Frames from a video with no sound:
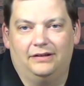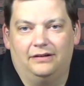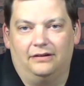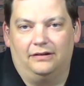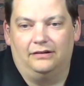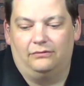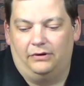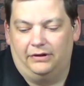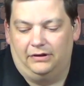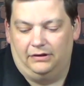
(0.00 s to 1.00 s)

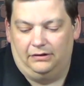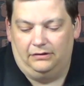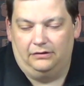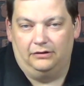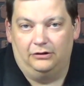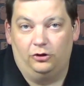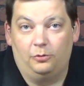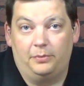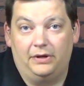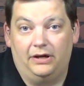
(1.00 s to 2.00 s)
a little
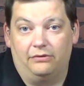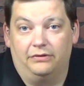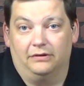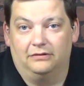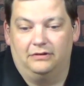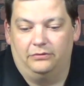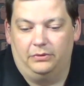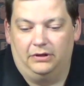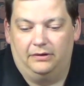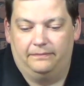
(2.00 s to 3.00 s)
bit behind with things this
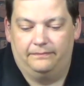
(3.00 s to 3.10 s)
week.